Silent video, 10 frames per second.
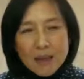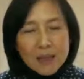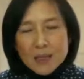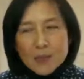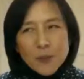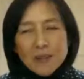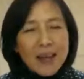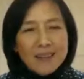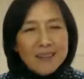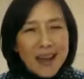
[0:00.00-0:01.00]
it's been
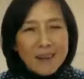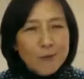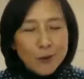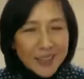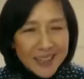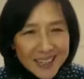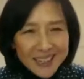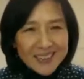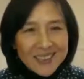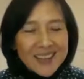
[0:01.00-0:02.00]
like that for
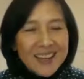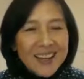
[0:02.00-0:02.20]
years.